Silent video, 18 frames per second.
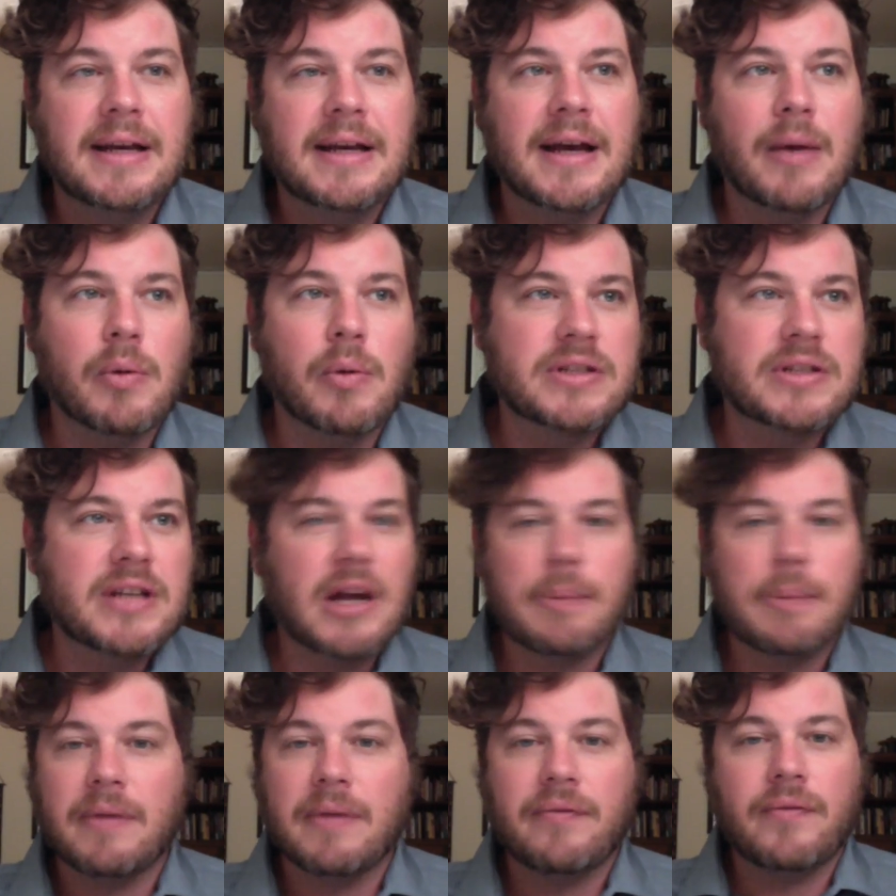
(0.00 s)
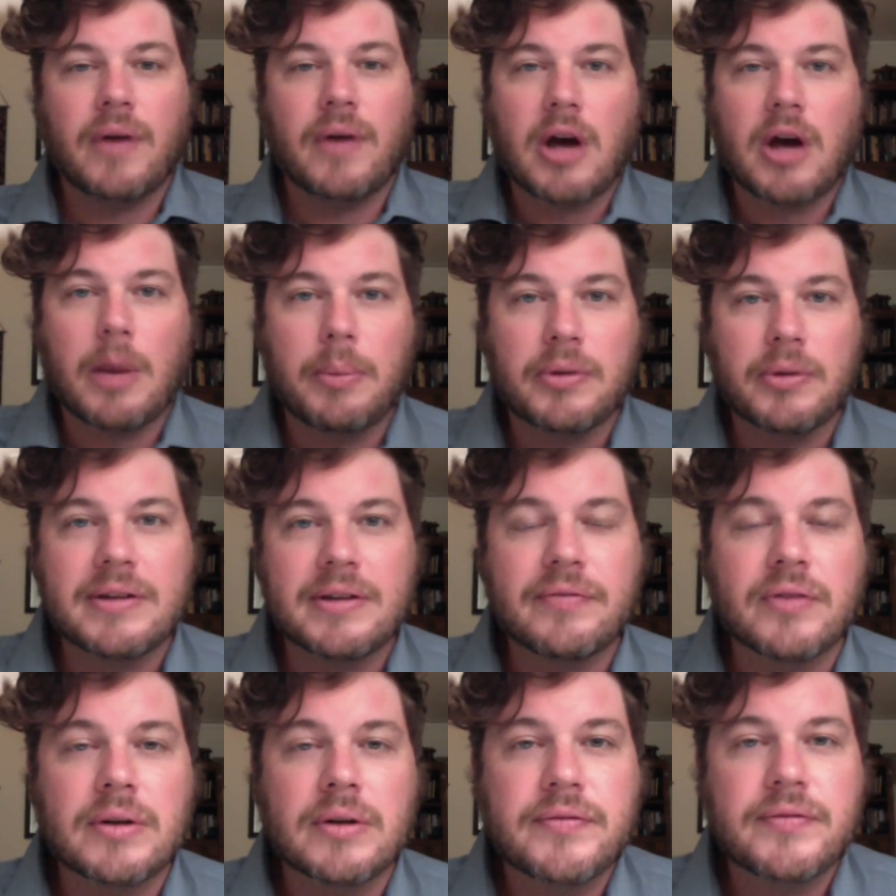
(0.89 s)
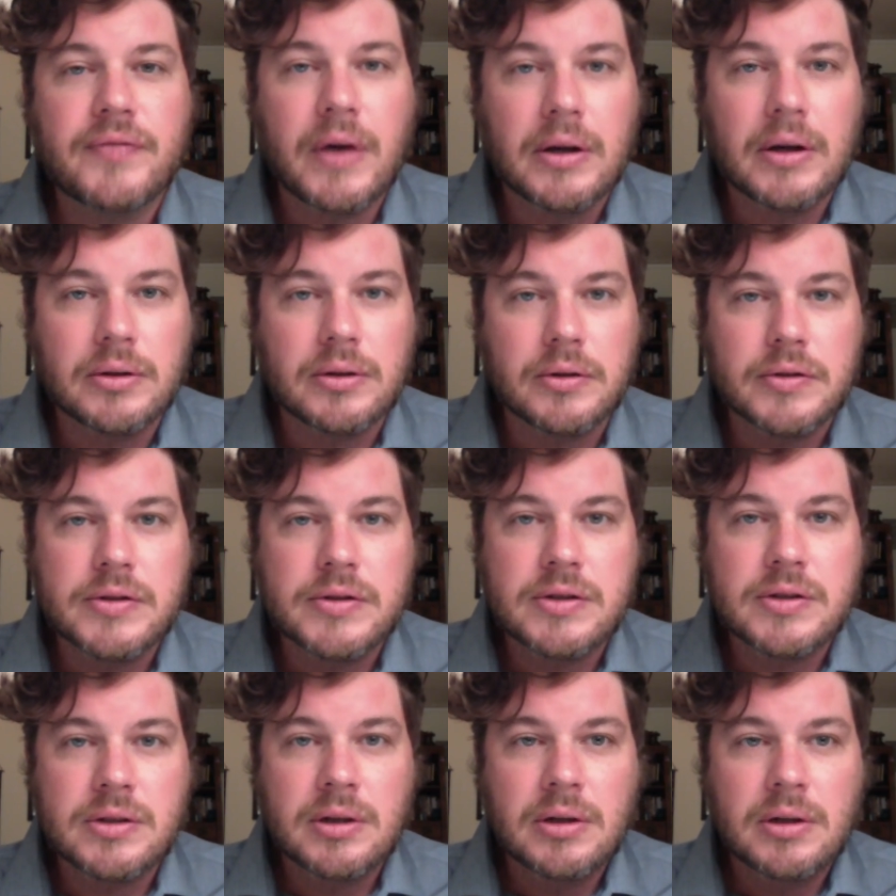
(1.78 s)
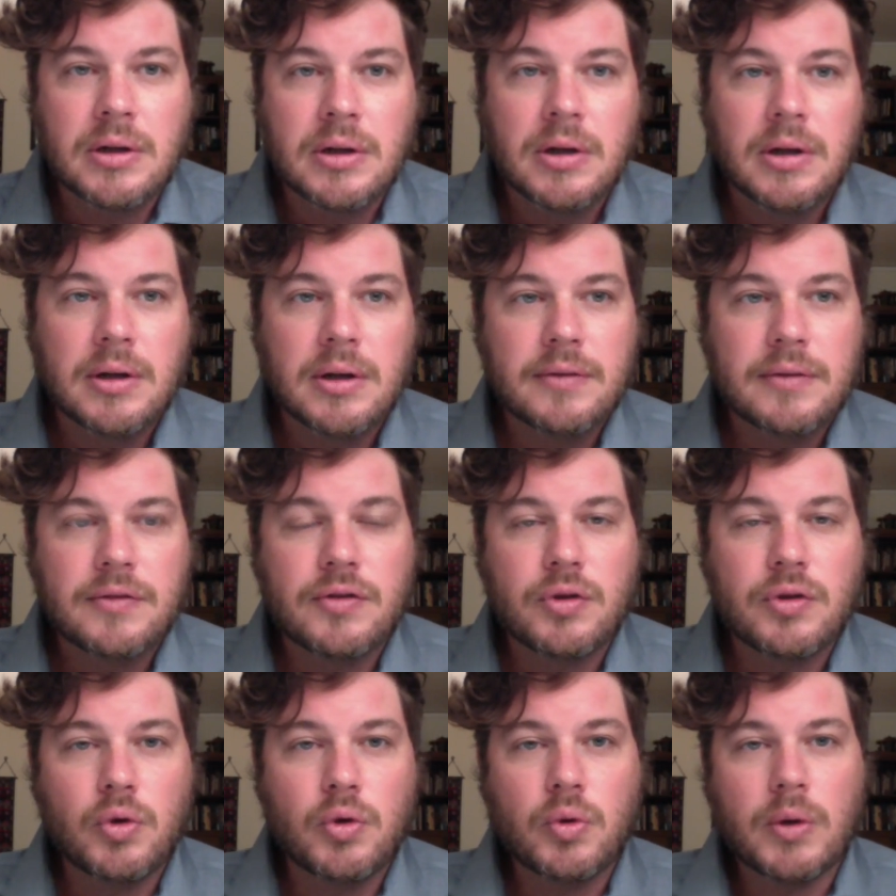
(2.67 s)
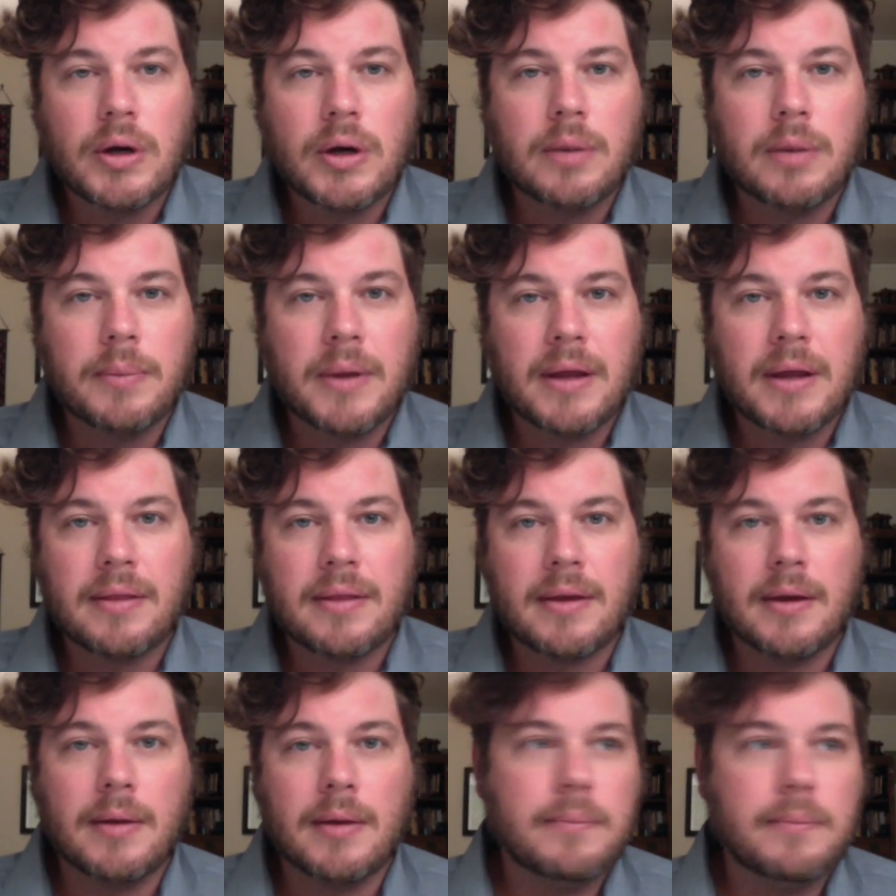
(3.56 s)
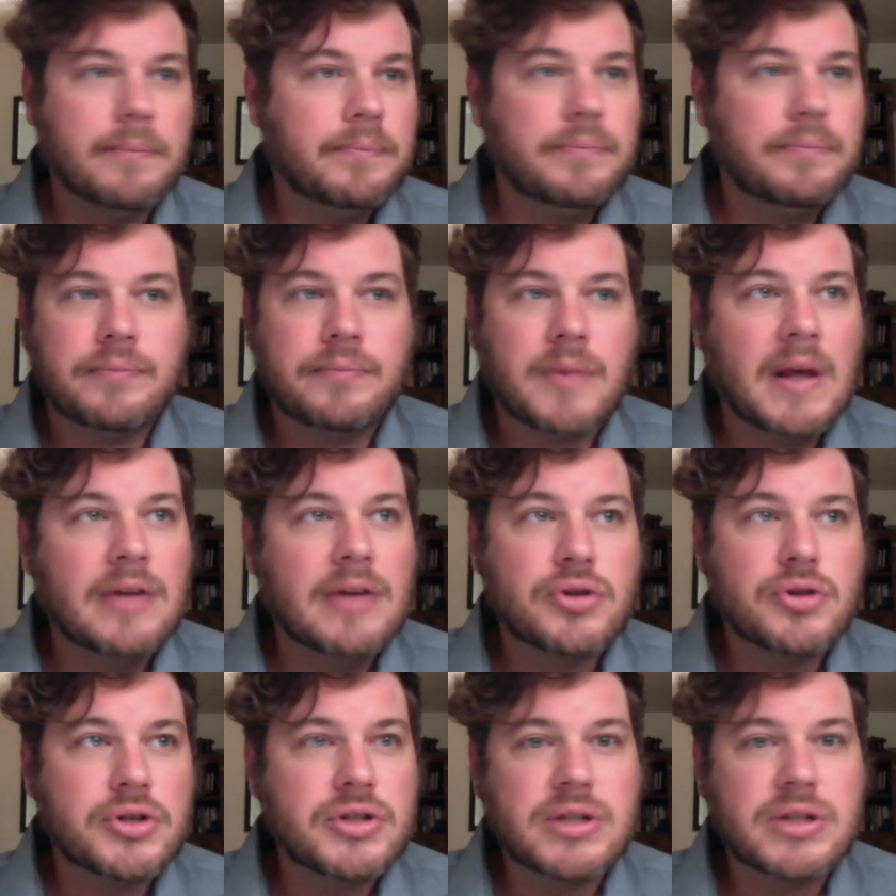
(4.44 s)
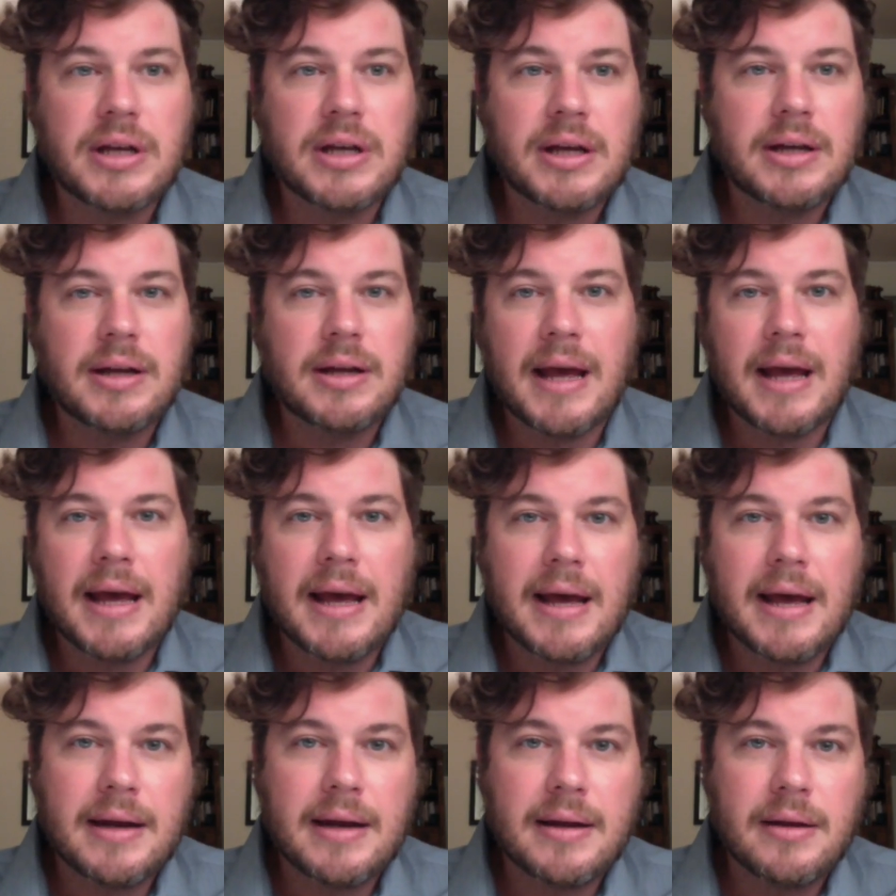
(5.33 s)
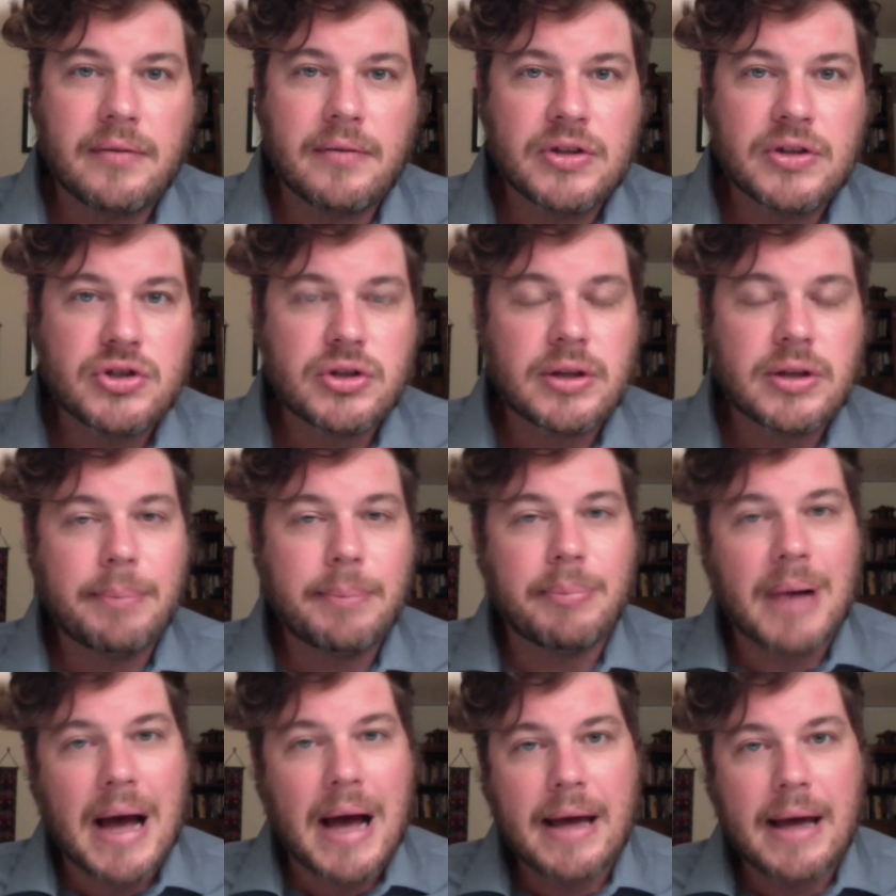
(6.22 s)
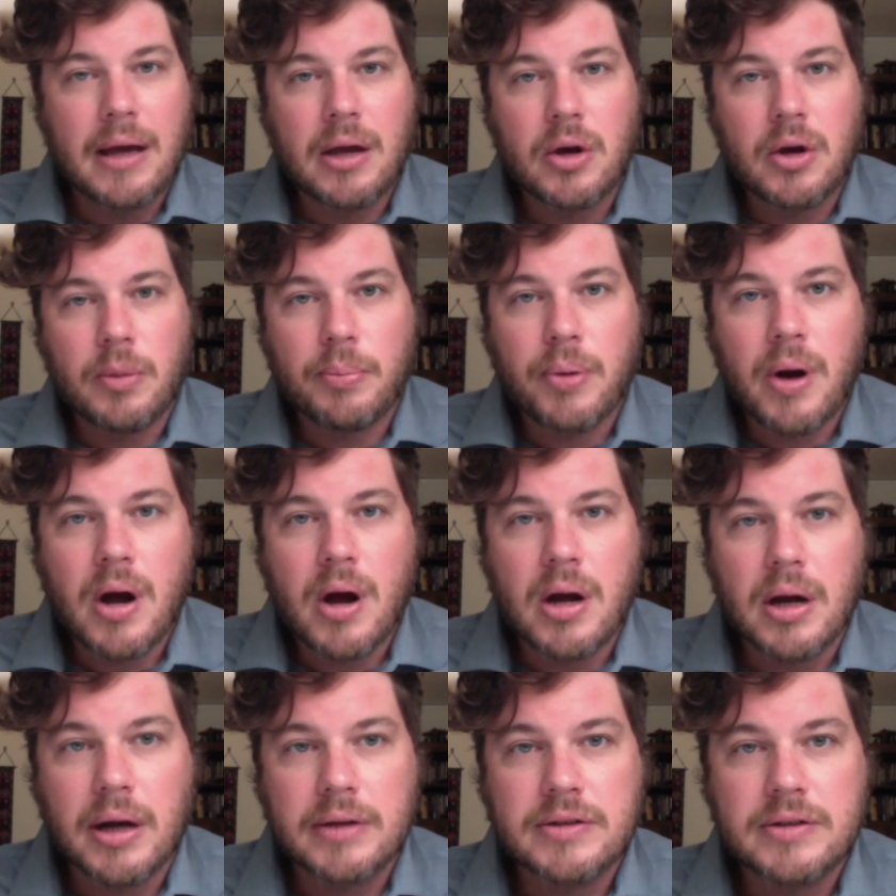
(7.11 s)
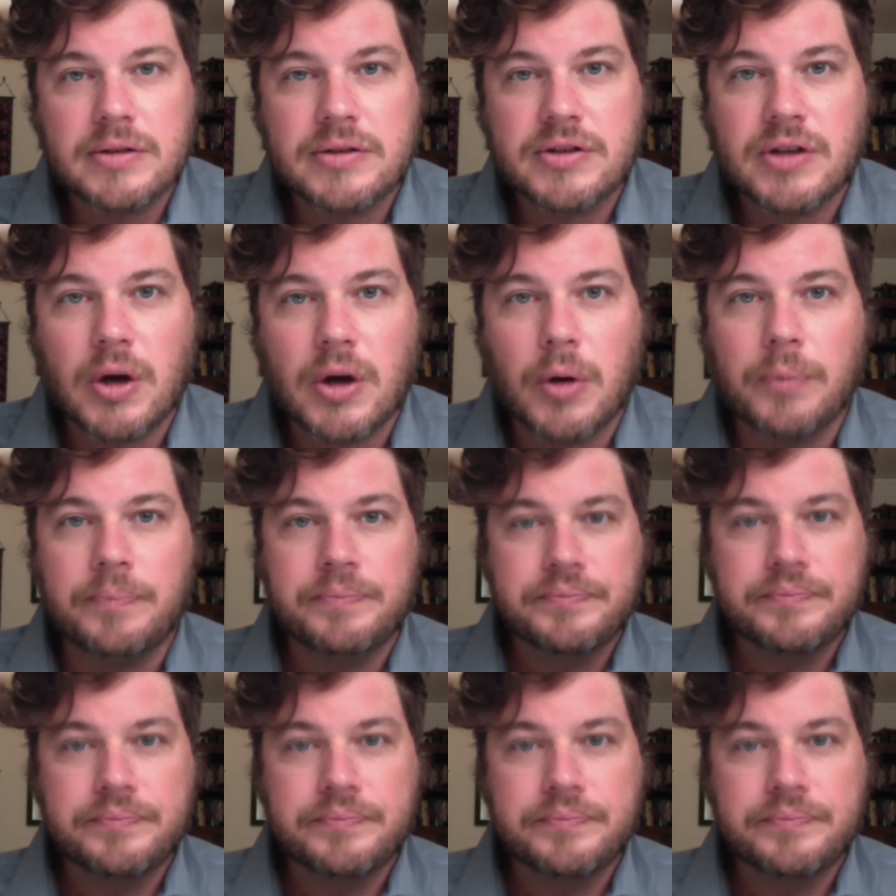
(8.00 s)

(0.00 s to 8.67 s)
And we'll set up a couple different funnels to get them interested and eventually buying your product. So